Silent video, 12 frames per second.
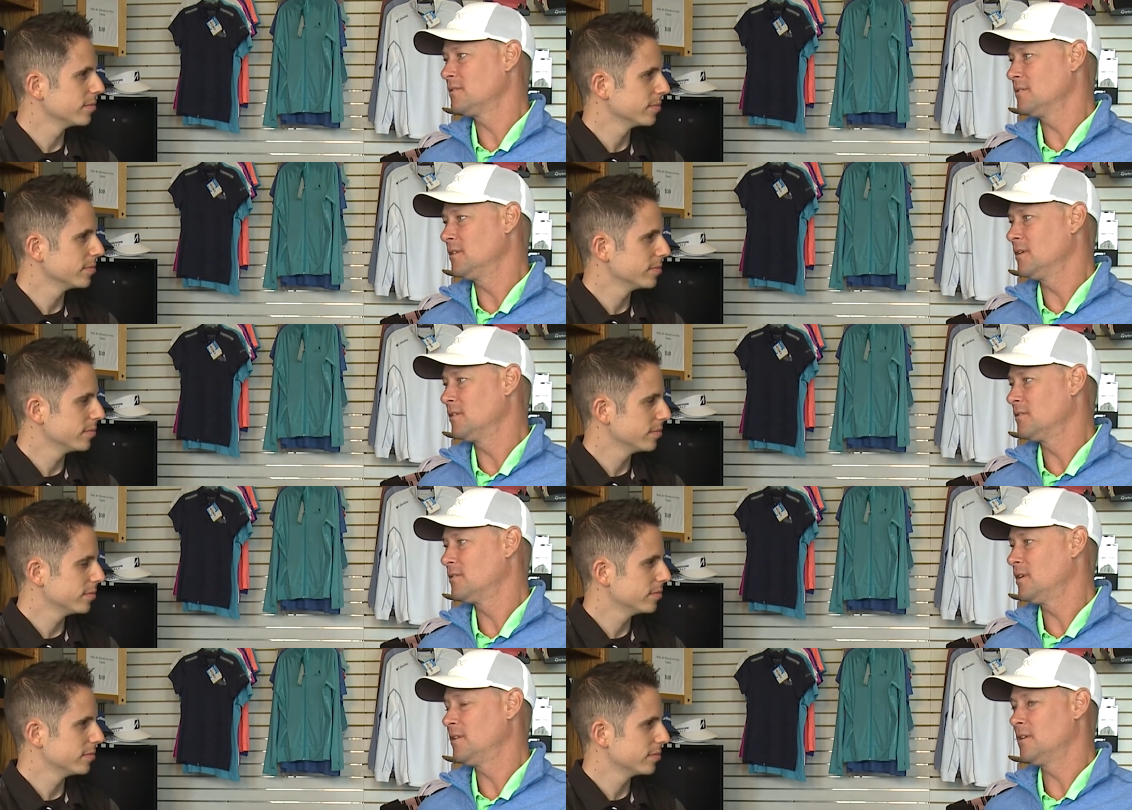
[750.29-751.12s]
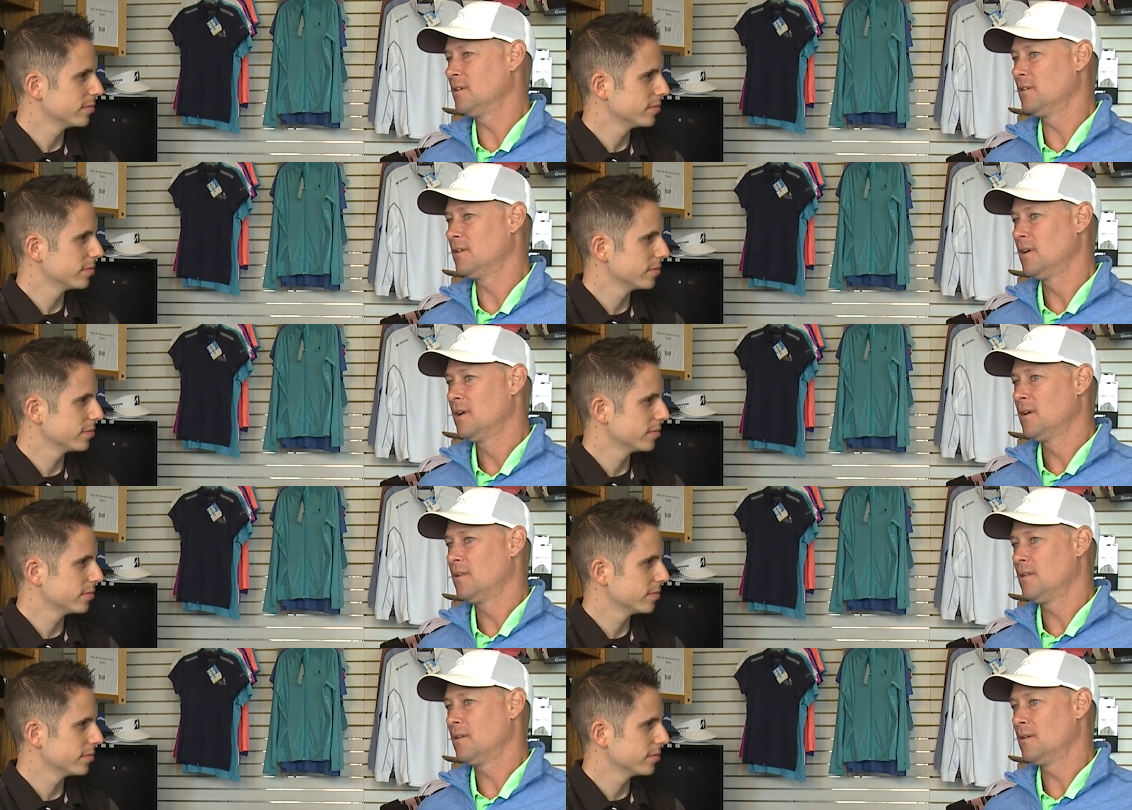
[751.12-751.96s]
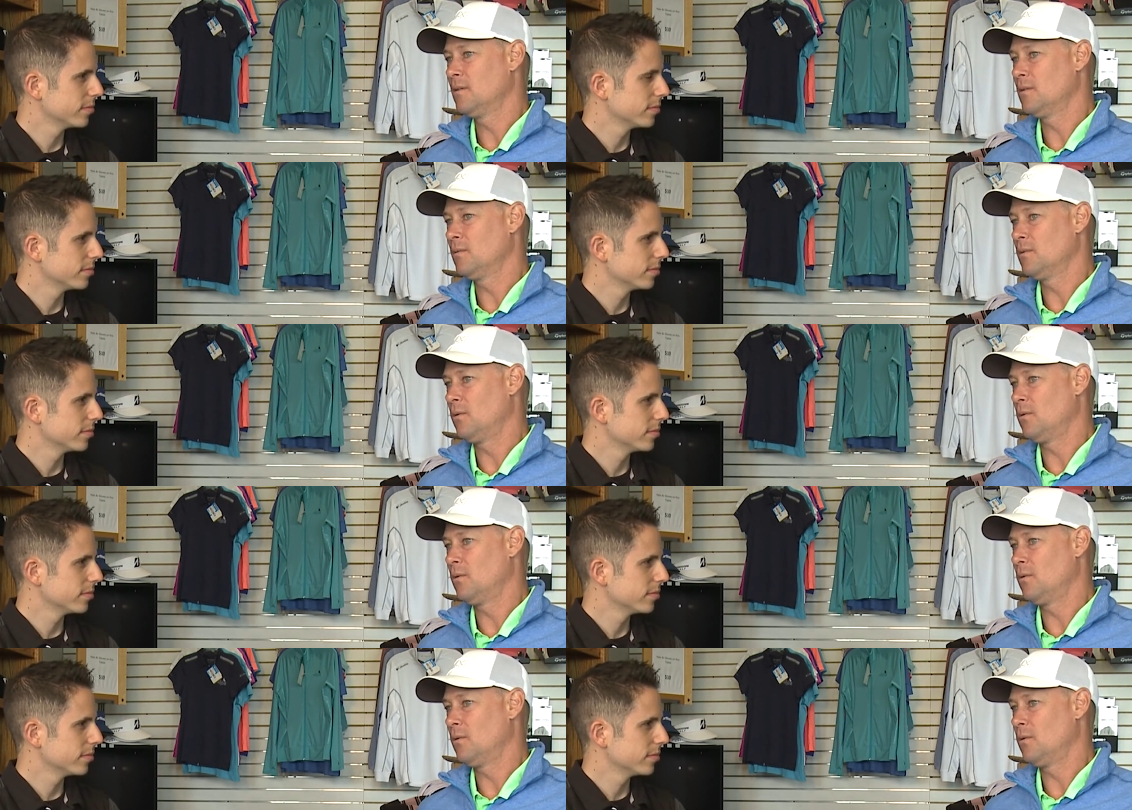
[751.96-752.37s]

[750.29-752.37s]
Speaker 1: You know, and then the